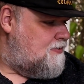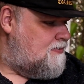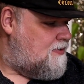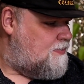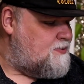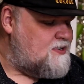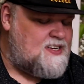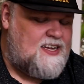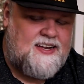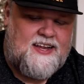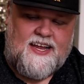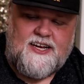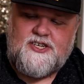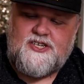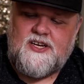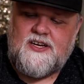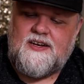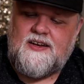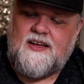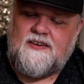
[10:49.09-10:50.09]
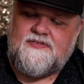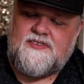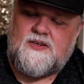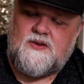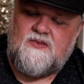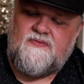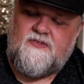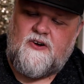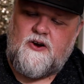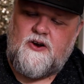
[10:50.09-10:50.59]
representation of
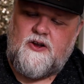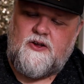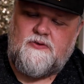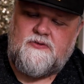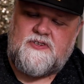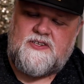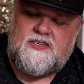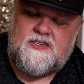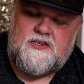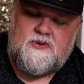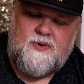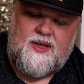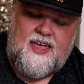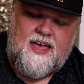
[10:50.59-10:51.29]
some of our newts.